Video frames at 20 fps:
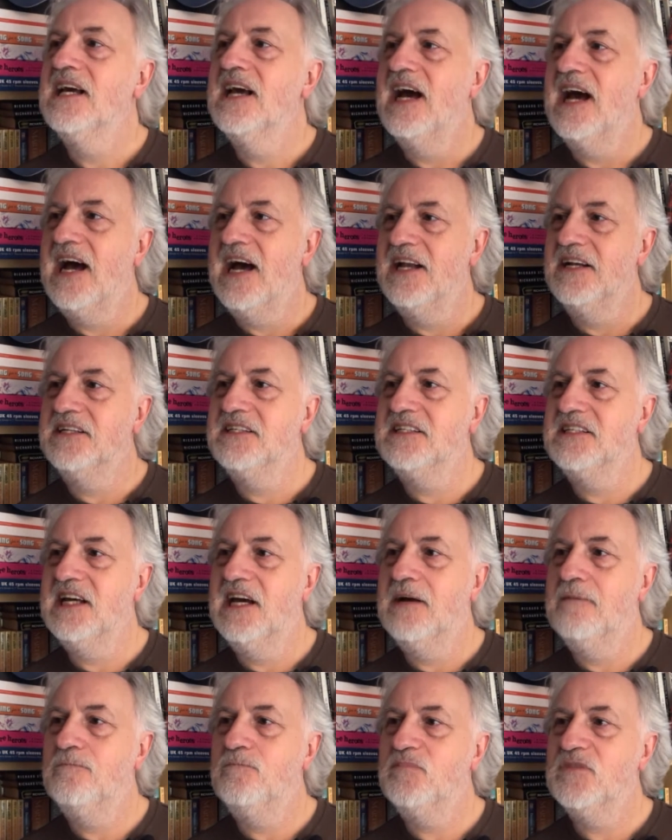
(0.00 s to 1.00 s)

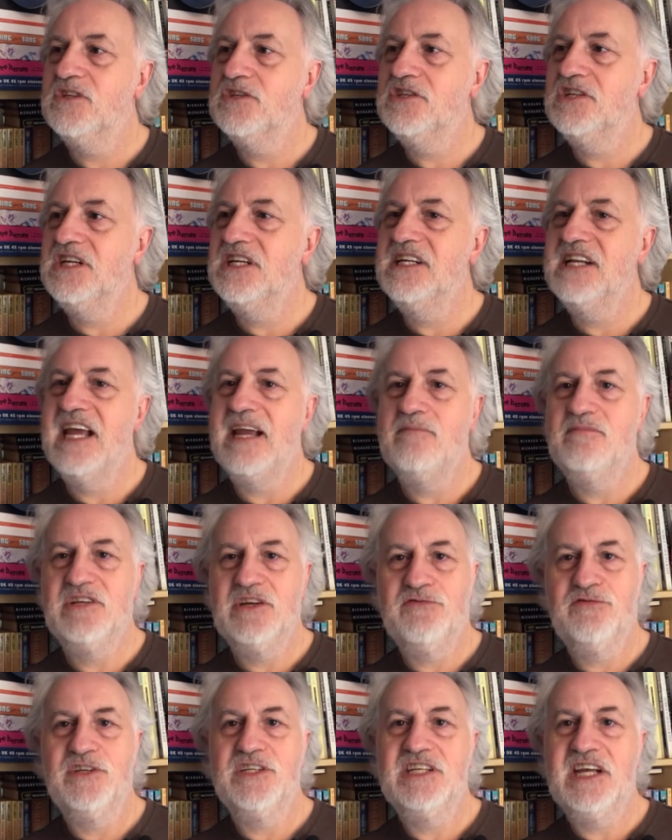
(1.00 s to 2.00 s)
And she named
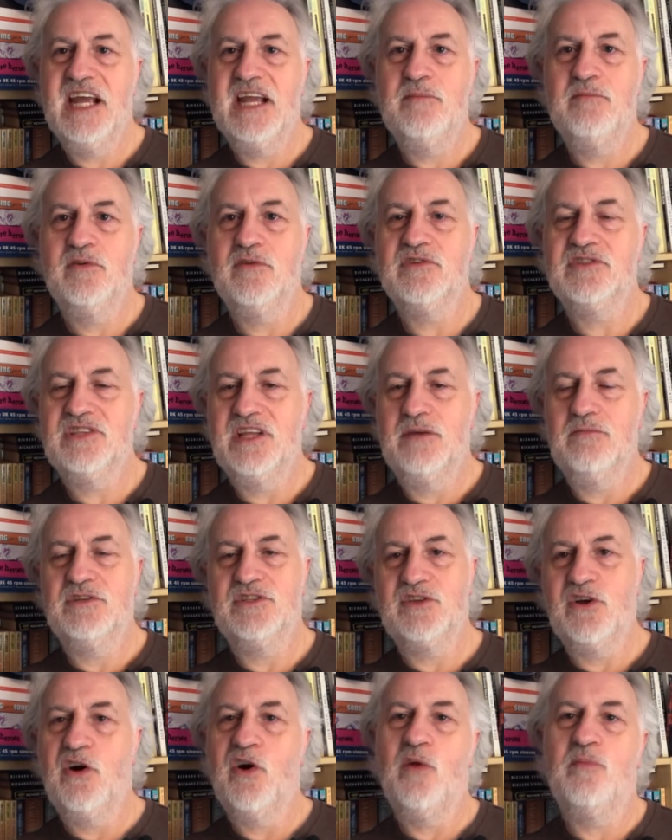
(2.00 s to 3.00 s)
different tables. There was
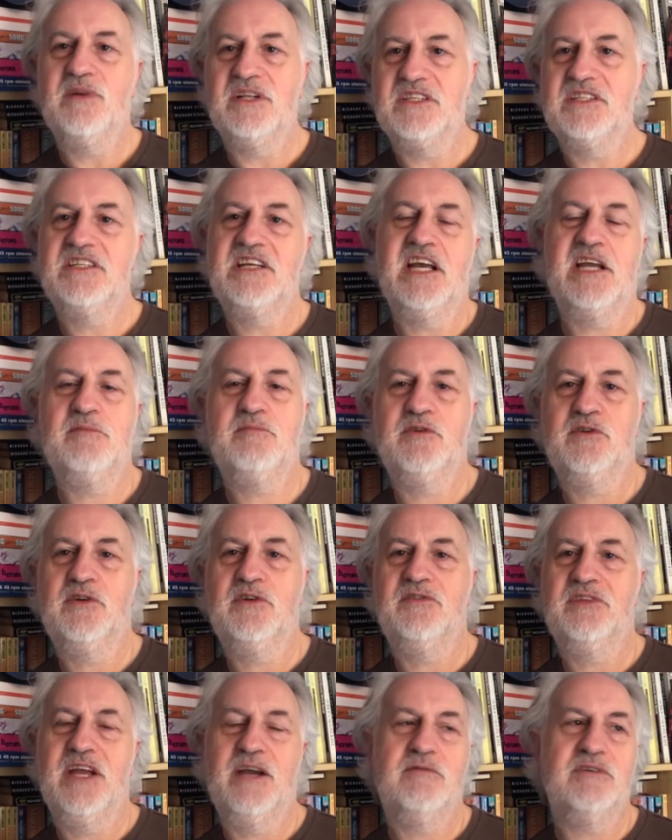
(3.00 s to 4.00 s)
the Hobbit's table,
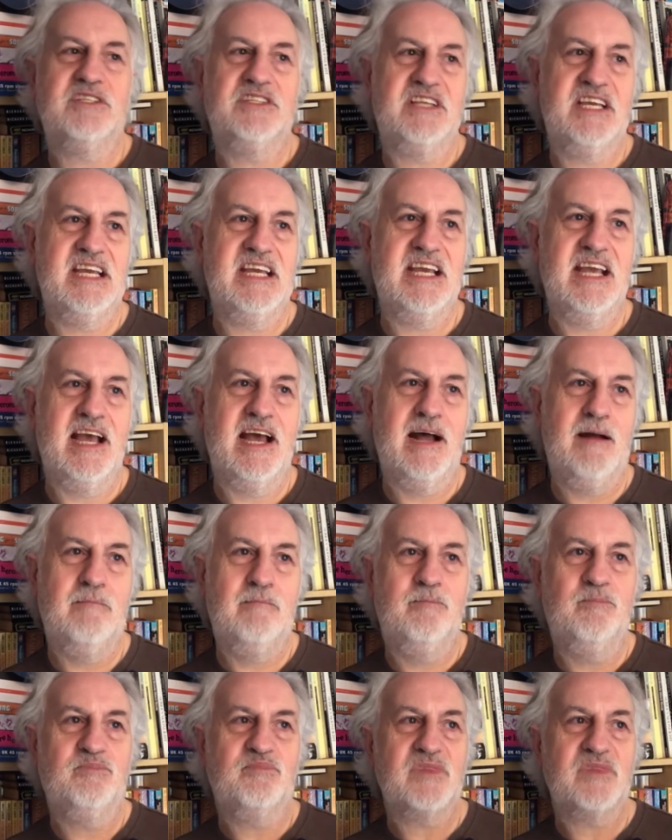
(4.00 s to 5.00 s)
and there was the